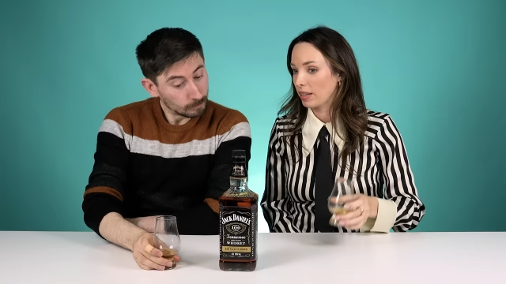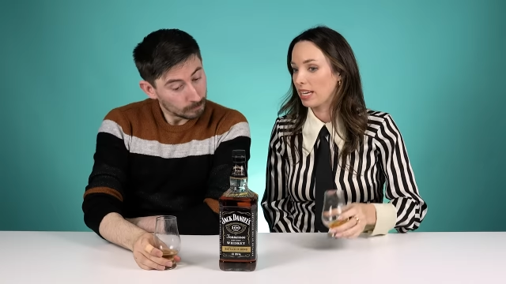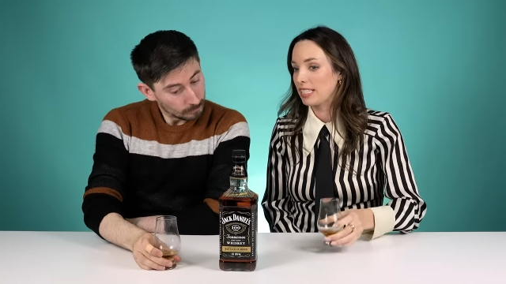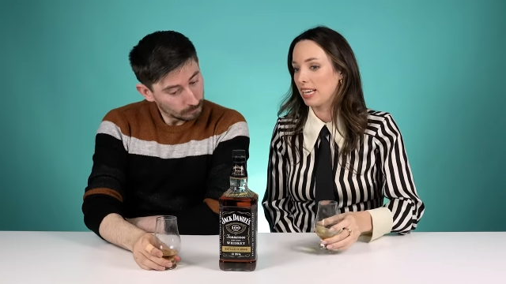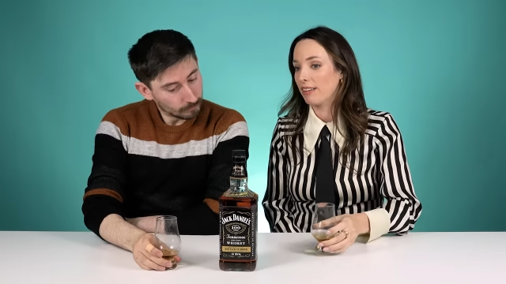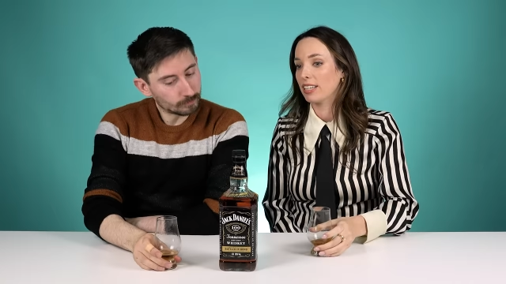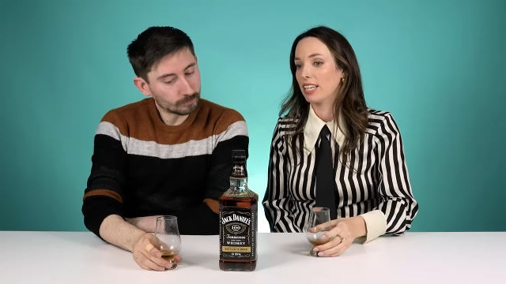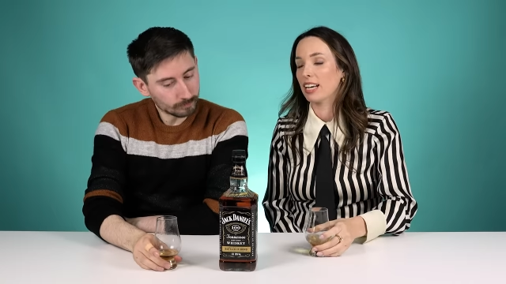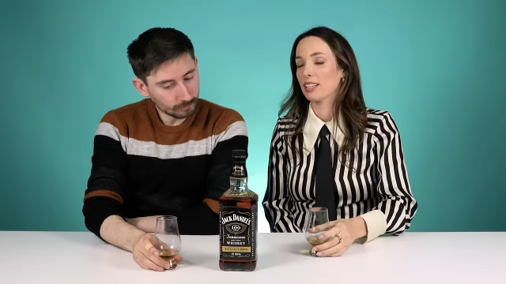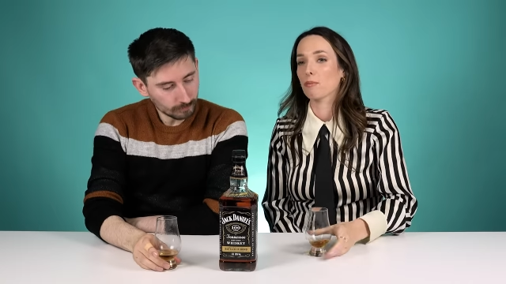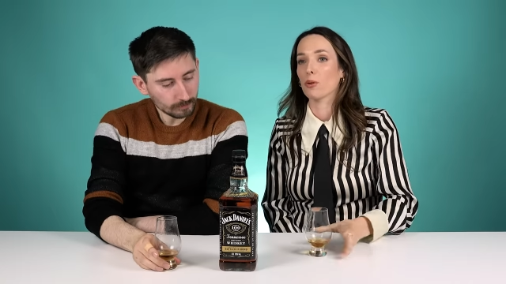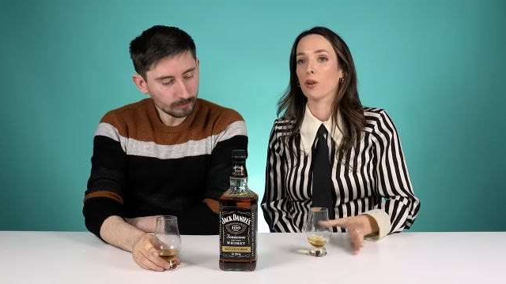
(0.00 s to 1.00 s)
Speaker 1: It definitely has
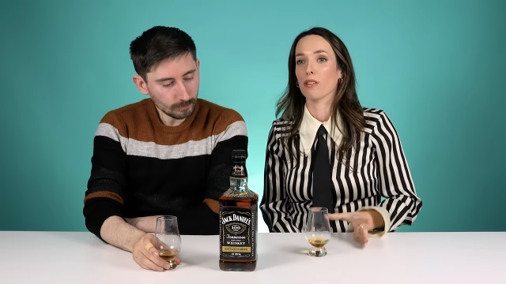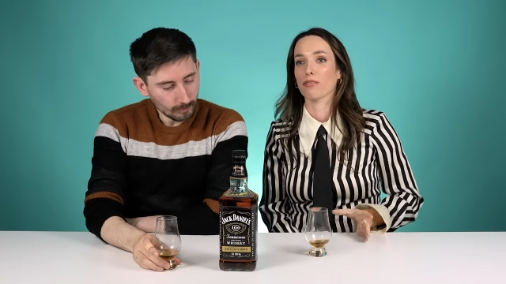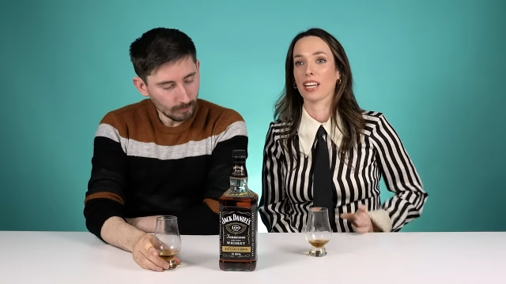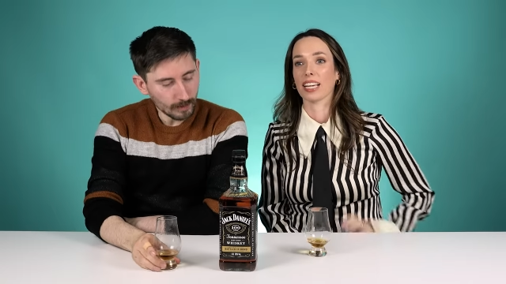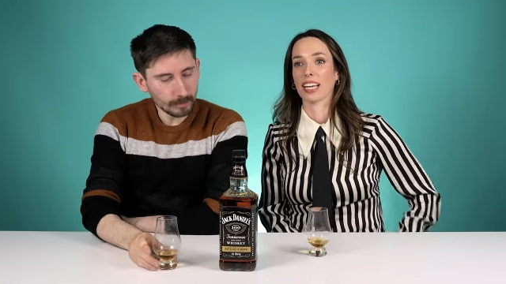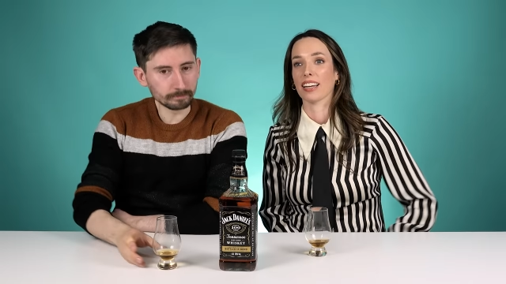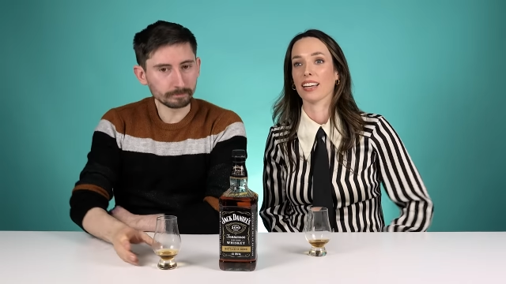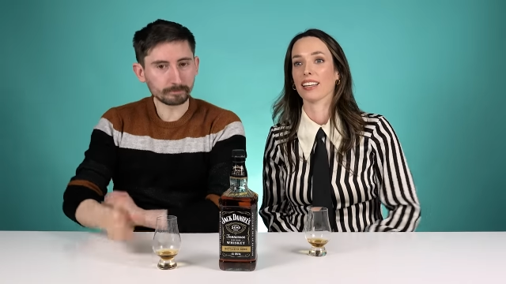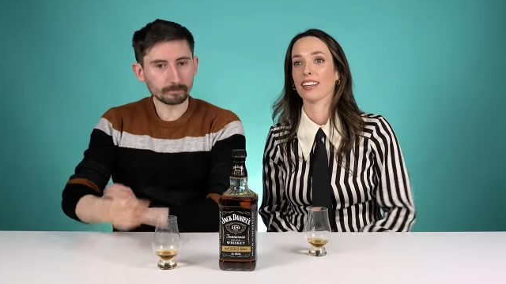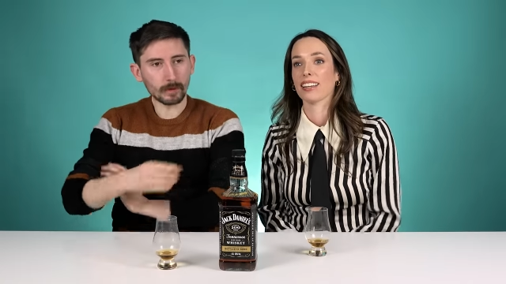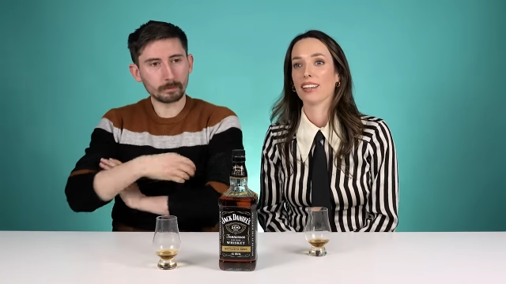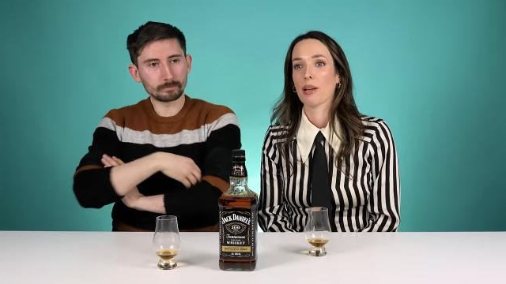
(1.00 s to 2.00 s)
more of like a
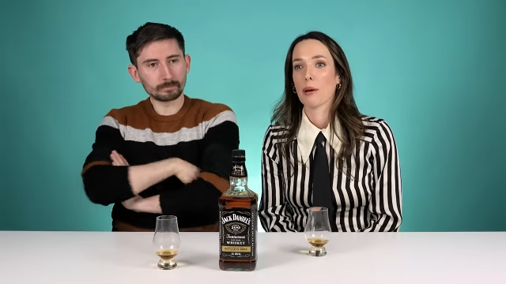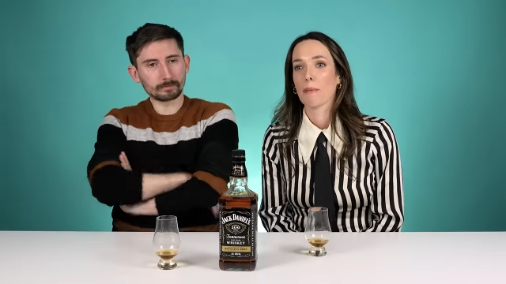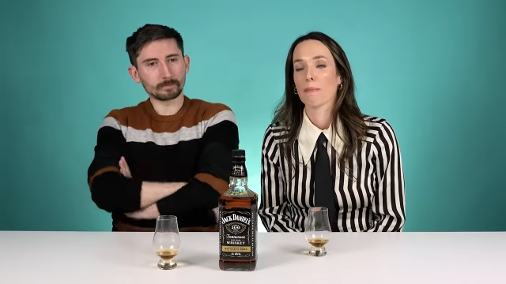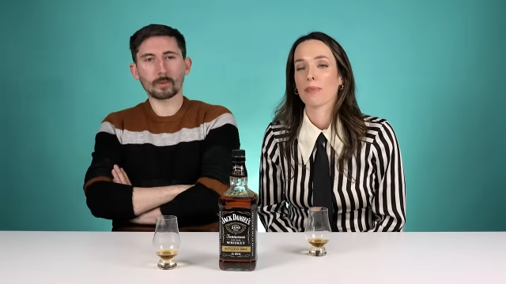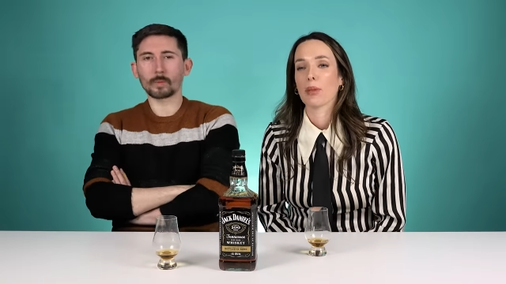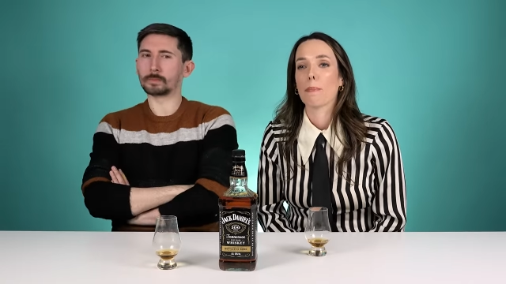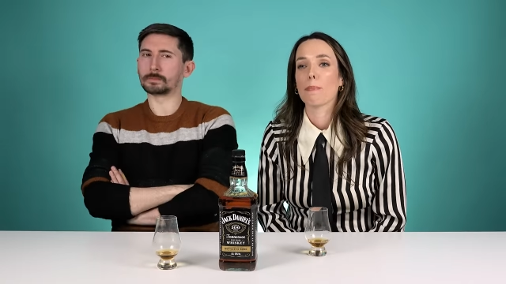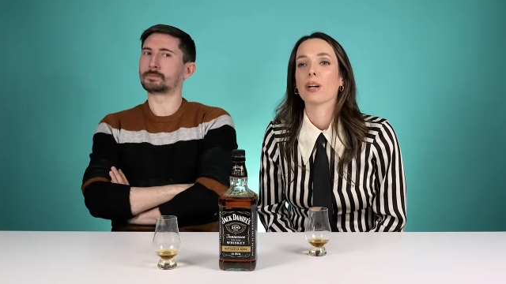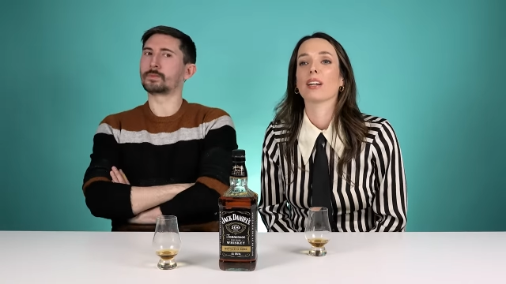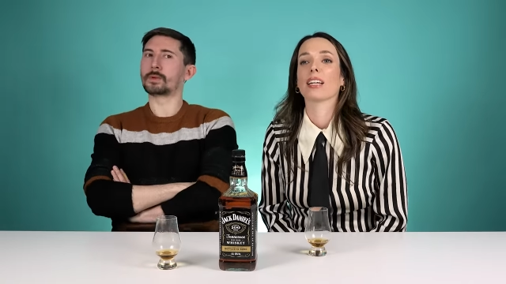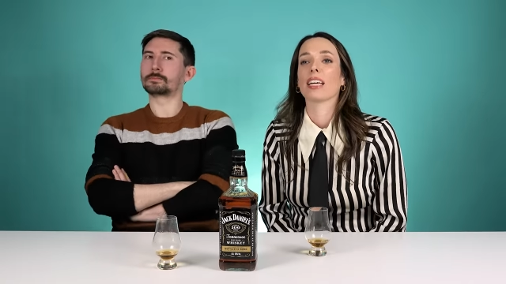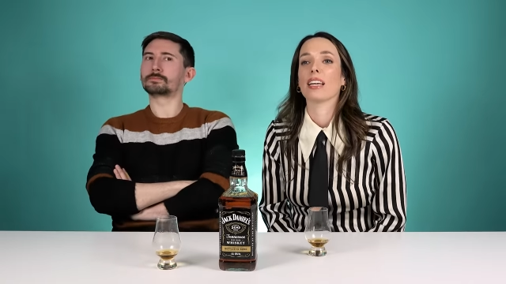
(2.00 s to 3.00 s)

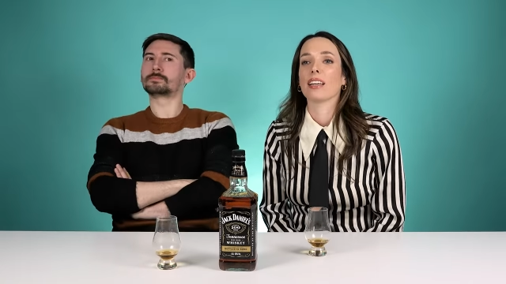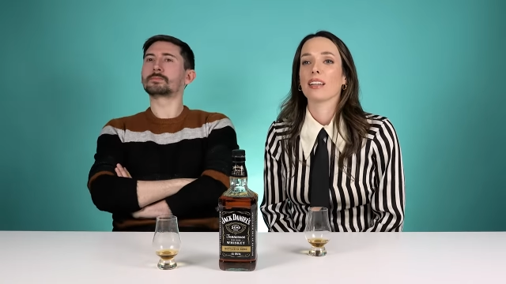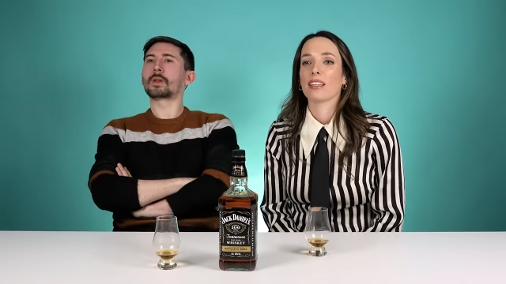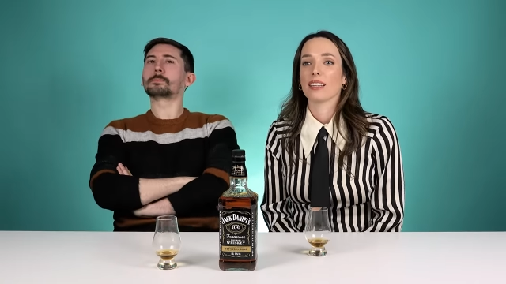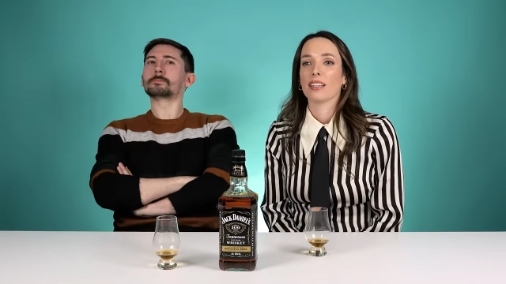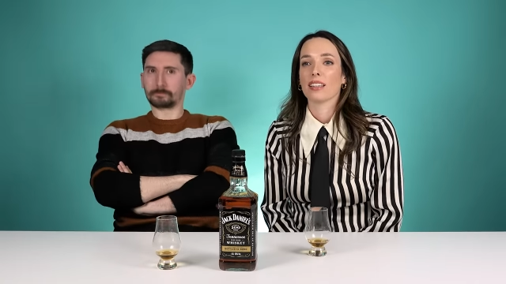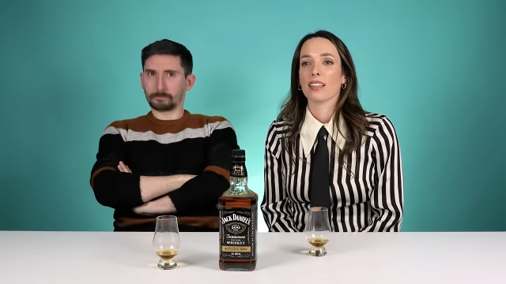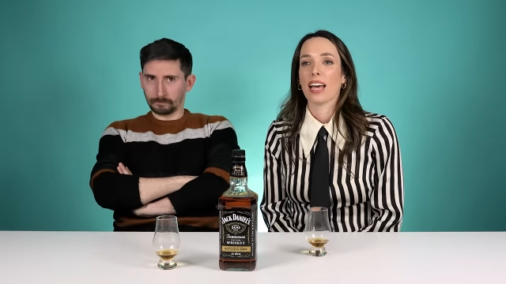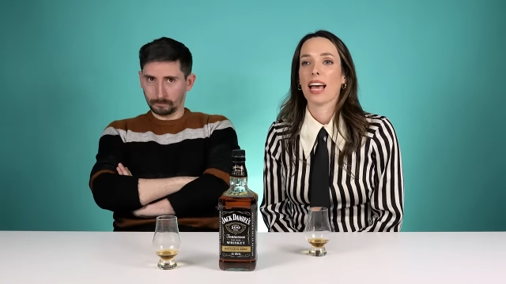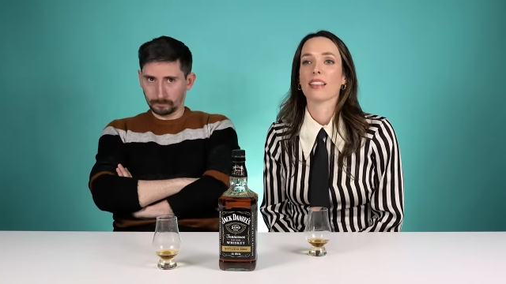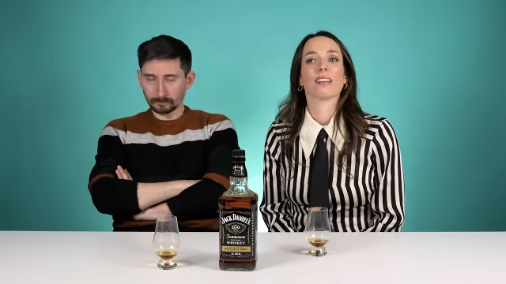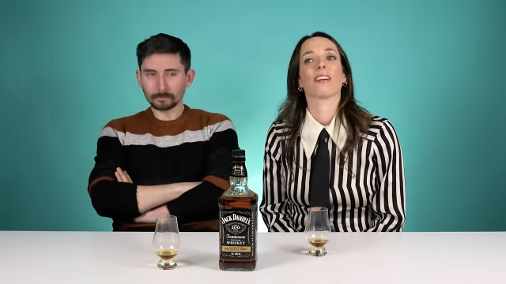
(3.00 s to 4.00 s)
burny,
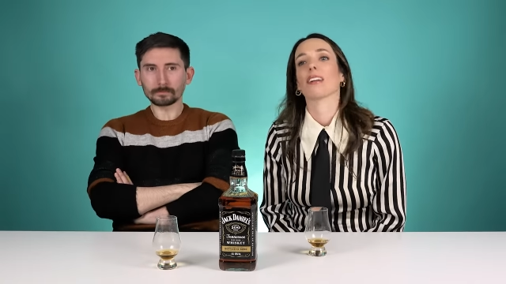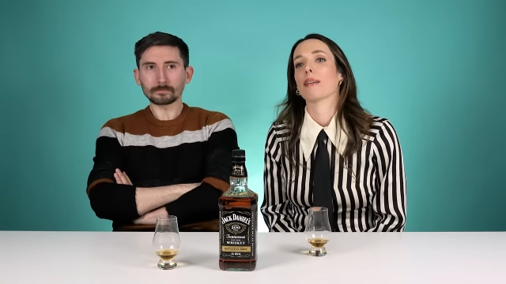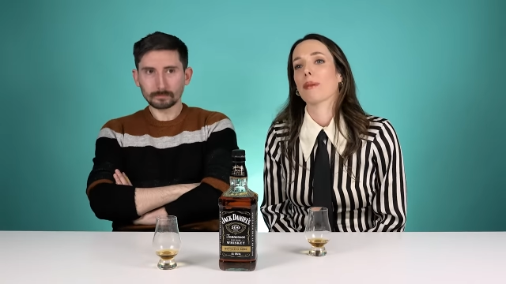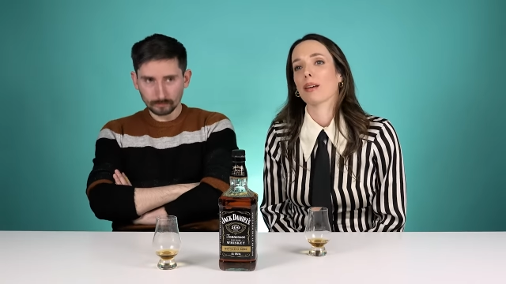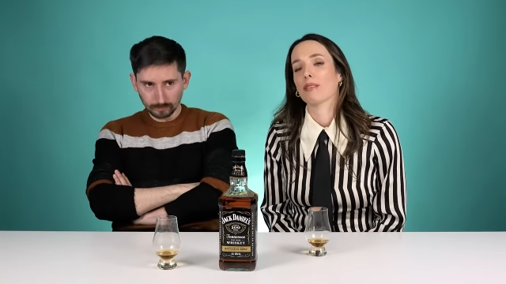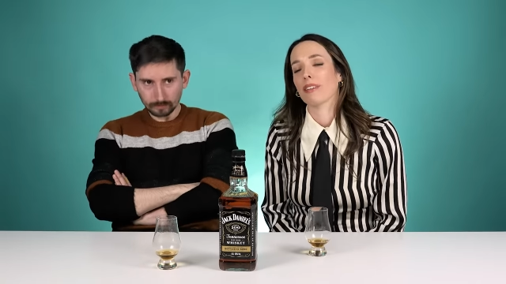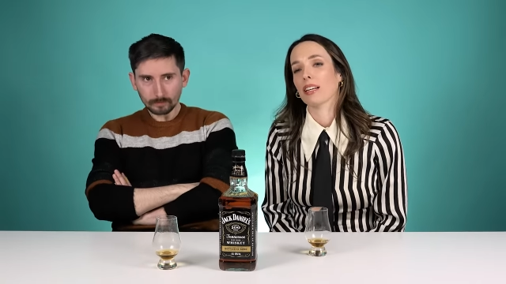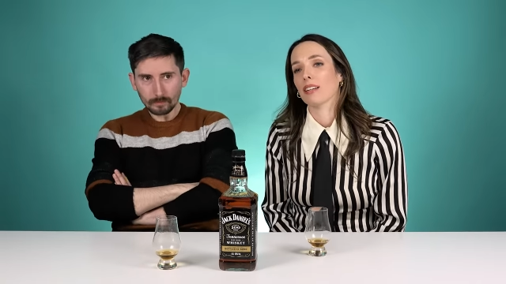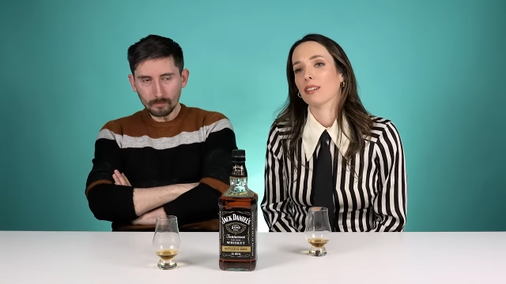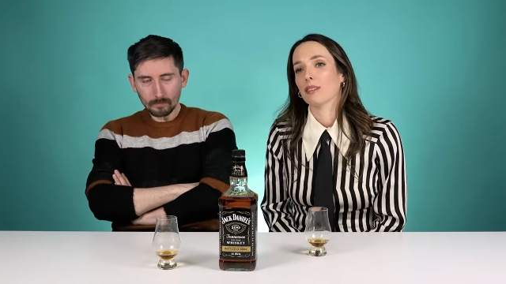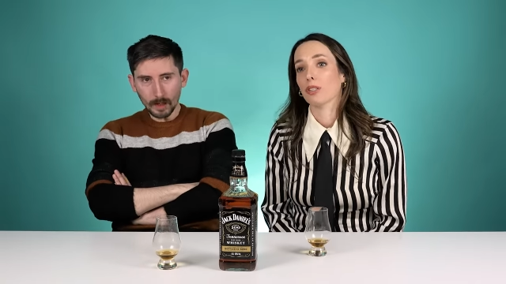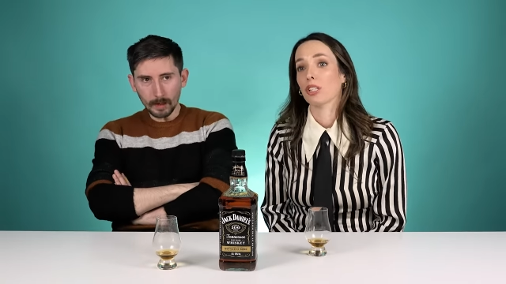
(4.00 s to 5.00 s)
ethanol-y mouthfeel,
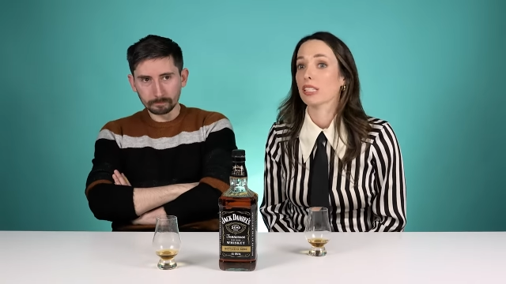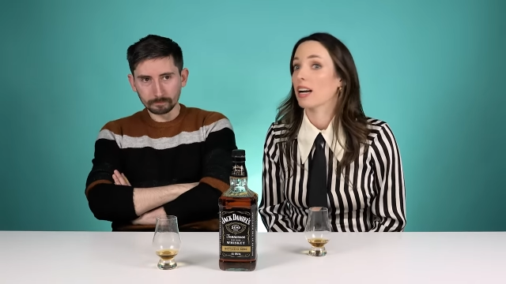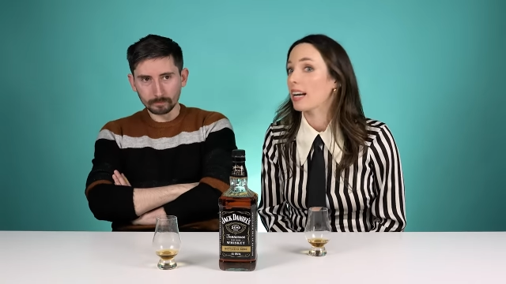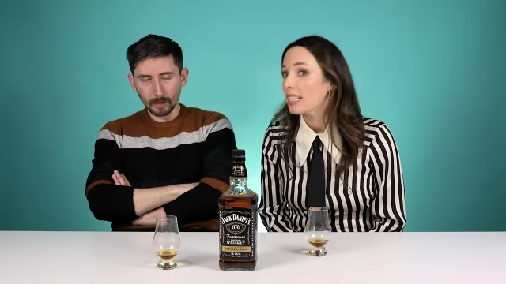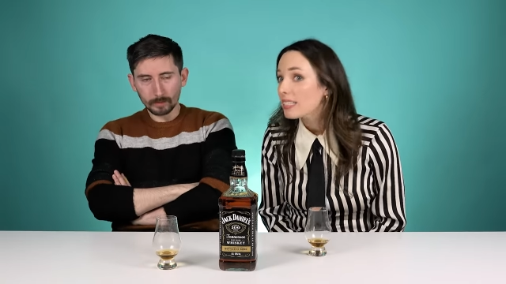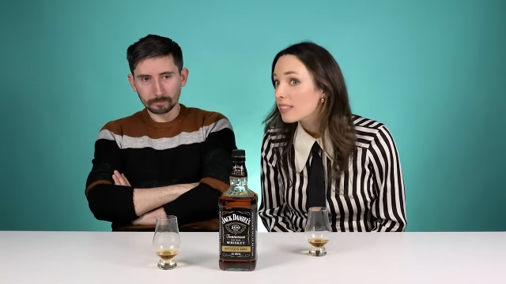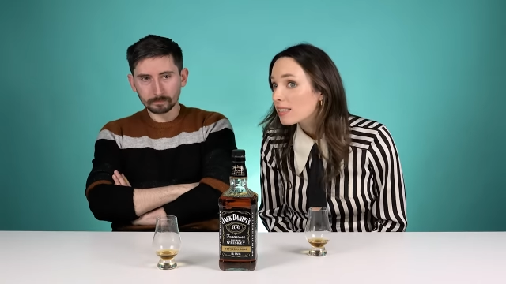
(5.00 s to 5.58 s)
which is nice.